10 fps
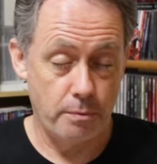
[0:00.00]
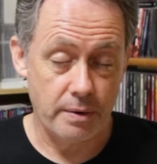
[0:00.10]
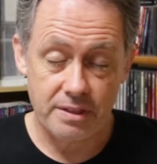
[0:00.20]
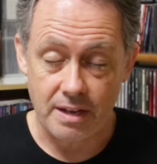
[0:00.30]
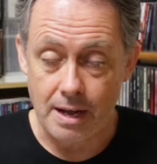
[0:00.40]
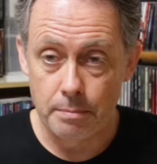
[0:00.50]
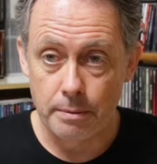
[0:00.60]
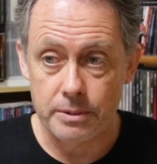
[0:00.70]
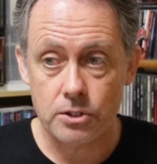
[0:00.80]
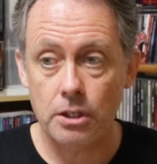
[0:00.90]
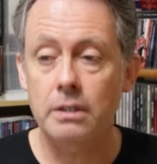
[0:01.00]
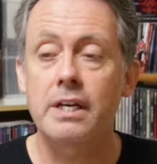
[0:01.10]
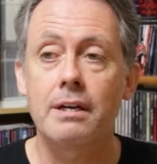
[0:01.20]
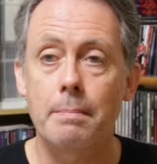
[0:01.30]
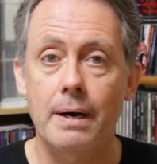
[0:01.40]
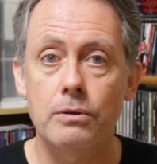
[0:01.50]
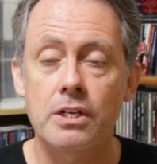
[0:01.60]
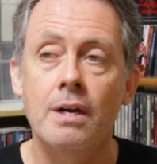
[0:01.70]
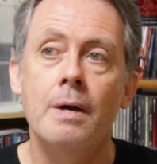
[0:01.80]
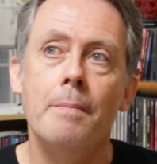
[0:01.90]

what the album is talking about,